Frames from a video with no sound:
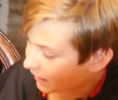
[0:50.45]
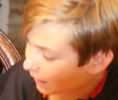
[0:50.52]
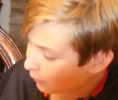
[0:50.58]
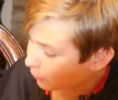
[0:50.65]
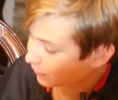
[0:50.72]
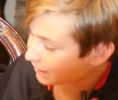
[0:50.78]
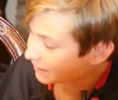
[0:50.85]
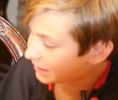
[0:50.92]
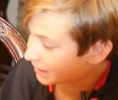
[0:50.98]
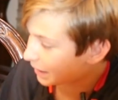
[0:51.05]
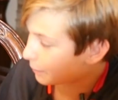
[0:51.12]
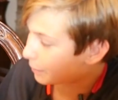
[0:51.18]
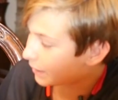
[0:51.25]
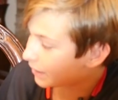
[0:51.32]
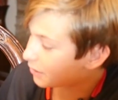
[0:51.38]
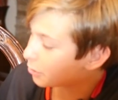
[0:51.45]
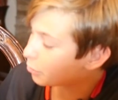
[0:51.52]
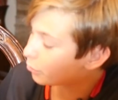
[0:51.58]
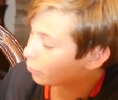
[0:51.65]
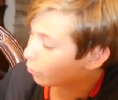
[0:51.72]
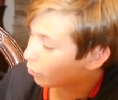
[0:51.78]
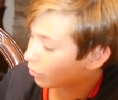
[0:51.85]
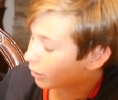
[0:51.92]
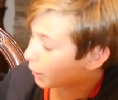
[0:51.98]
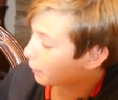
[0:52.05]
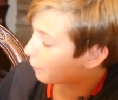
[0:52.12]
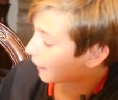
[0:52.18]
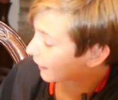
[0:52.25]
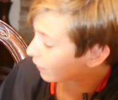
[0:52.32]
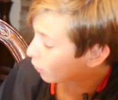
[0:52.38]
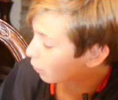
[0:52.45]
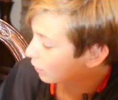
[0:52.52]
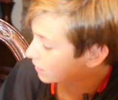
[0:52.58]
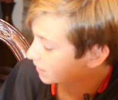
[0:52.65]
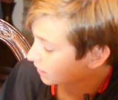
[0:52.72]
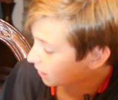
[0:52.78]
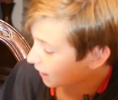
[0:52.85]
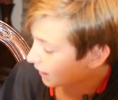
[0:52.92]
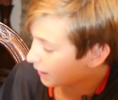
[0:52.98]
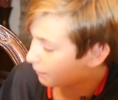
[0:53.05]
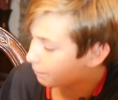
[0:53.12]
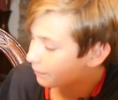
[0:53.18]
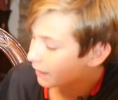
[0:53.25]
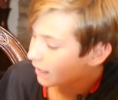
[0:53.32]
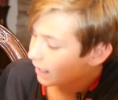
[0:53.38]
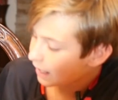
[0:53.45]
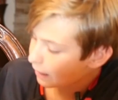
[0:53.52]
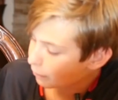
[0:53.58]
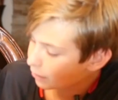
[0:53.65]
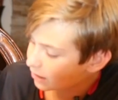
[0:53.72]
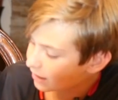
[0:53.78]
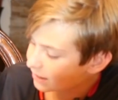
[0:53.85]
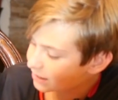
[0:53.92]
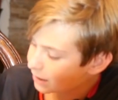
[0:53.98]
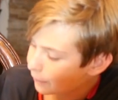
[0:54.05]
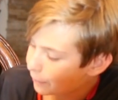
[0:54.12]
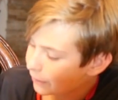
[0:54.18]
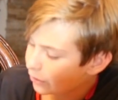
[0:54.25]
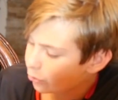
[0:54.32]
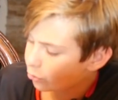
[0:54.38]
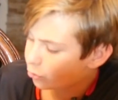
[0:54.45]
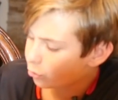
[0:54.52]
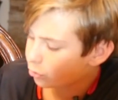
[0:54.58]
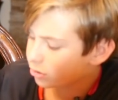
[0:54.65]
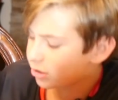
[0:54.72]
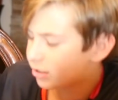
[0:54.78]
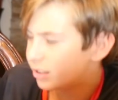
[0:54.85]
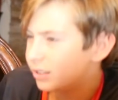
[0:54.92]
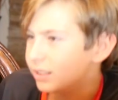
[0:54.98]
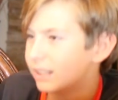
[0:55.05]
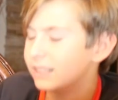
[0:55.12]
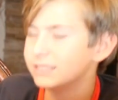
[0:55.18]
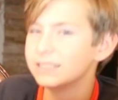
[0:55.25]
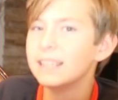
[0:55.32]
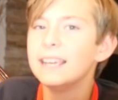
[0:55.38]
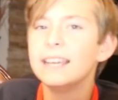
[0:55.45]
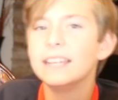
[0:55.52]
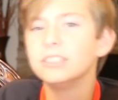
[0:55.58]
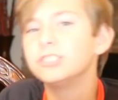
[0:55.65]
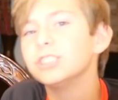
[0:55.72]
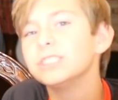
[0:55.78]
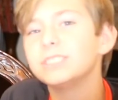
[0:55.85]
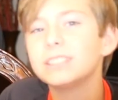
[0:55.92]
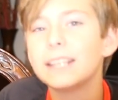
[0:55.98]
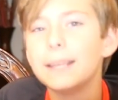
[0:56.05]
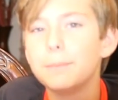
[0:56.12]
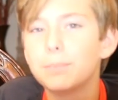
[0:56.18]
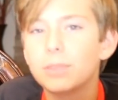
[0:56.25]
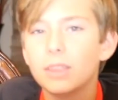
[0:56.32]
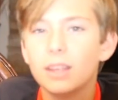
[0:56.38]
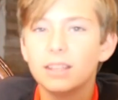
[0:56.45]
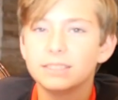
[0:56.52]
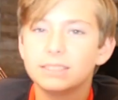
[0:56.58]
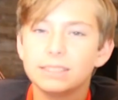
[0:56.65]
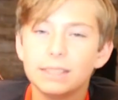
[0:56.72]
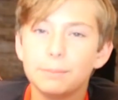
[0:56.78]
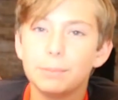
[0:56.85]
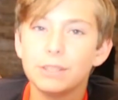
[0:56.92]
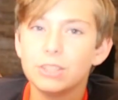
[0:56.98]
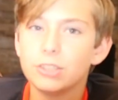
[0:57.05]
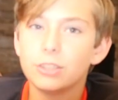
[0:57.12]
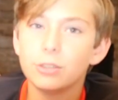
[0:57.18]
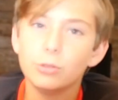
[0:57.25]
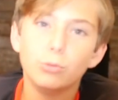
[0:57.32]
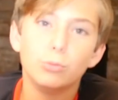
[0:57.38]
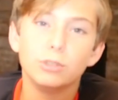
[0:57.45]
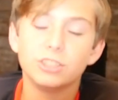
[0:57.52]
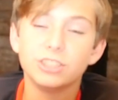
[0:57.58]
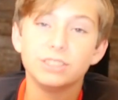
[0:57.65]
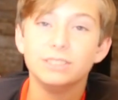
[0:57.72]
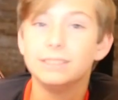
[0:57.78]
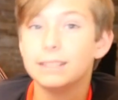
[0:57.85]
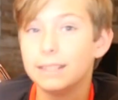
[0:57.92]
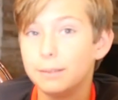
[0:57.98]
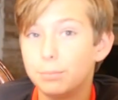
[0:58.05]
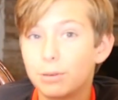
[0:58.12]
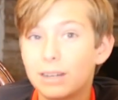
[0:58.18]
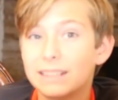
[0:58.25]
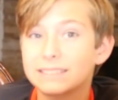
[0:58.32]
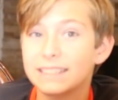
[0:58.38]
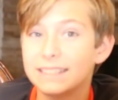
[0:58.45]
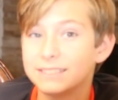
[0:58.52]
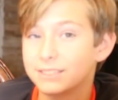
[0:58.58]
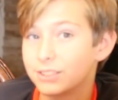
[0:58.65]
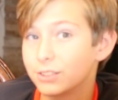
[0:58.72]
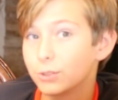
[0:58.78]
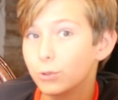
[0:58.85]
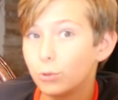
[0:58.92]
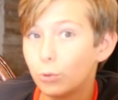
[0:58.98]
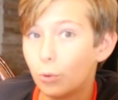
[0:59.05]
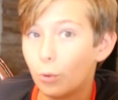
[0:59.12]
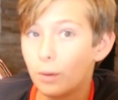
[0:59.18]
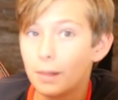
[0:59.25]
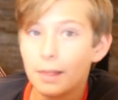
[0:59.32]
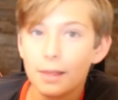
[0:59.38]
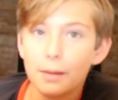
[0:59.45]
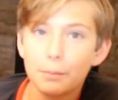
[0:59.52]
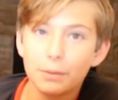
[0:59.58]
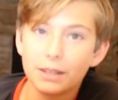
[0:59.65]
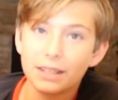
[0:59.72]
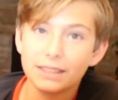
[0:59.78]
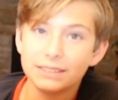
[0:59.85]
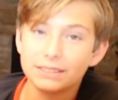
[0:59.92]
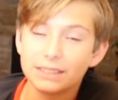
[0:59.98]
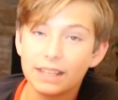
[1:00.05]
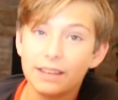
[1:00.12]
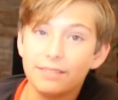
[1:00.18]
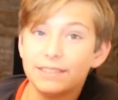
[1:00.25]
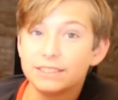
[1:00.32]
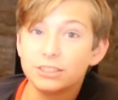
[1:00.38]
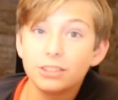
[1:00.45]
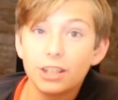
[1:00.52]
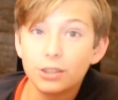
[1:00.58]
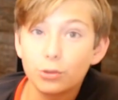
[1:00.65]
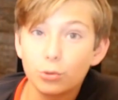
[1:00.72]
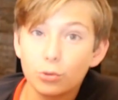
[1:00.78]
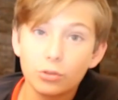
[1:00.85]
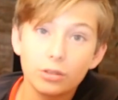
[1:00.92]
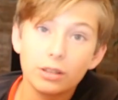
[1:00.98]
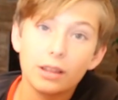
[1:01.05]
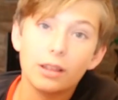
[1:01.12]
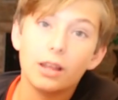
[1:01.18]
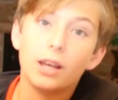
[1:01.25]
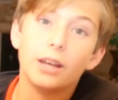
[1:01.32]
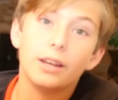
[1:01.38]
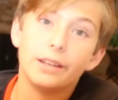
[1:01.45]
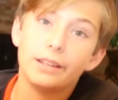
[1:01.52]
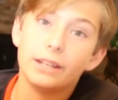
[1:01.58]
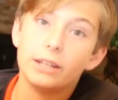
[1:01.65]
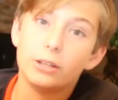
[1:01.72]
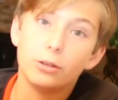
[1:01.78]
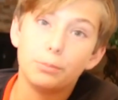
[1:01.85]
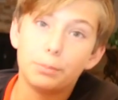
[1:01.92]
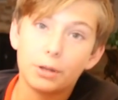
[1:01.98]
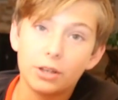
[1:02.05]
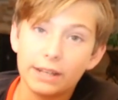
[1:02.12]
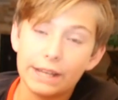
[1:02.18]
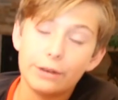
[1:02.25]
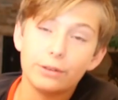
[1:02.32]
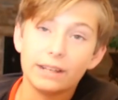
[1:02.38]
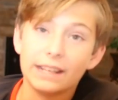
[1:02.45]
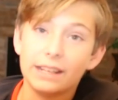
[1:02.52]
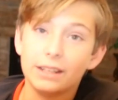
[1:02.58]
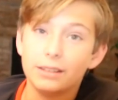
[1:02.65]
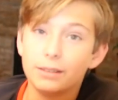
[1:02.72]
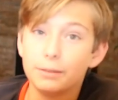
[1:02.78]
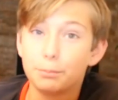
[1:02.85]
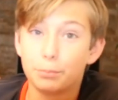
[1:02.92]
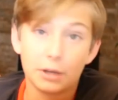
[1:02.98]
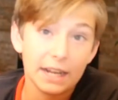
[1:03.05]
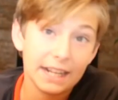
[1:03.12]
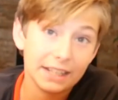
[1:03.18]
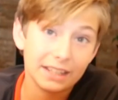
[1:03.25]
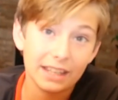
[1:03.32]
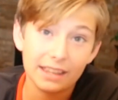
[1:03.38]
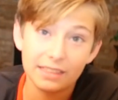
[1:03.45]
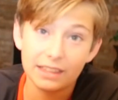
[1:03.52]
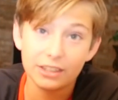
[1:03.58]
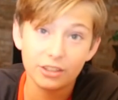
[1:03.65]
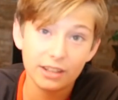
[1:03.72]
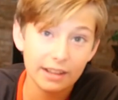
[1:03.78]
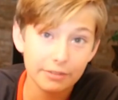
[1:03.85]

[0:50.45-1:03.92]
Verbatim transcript: Liquid CPU Cooler by Corsair, and what the CPU cooler does is just keep the CPU, which is the processor, cool because if it's not cool, uh, it'll burn out and break, and then you'll